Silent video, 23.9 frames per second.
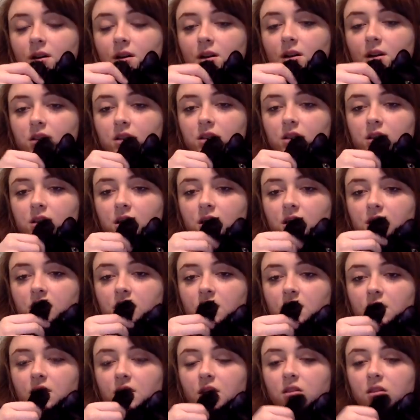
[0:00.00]

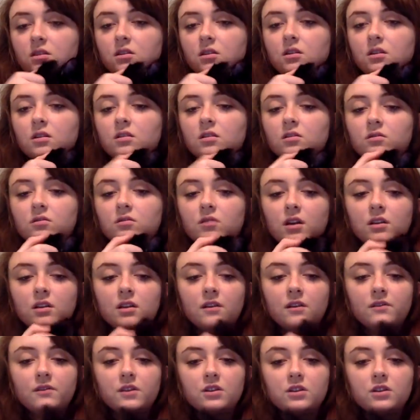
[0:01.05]
INTJs. I love